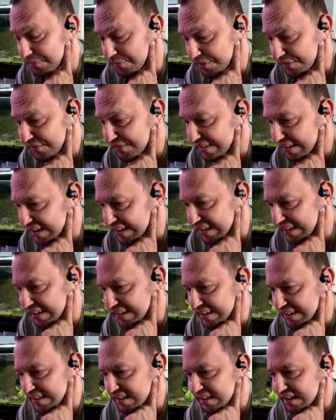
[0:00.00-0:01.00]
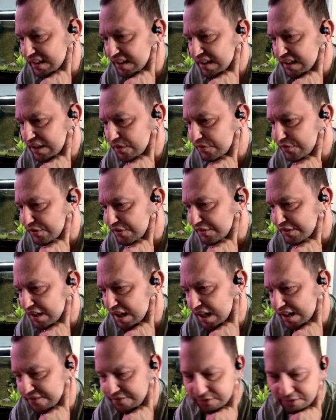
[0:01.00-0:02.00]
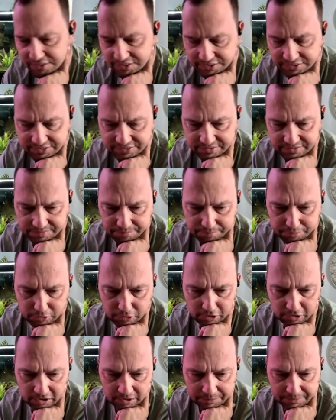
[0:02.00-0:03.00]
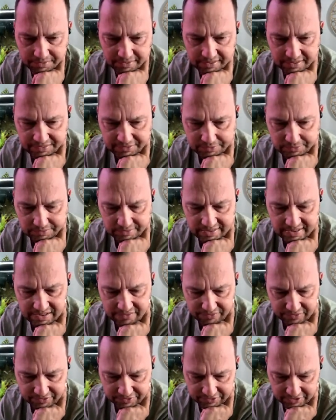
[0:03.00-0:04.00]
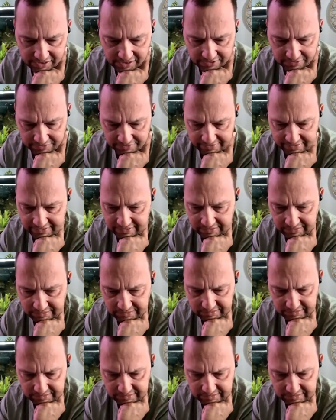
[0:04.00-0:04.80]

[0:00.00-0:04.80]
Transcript: It was a doc for this program, and I don't have the doc right now.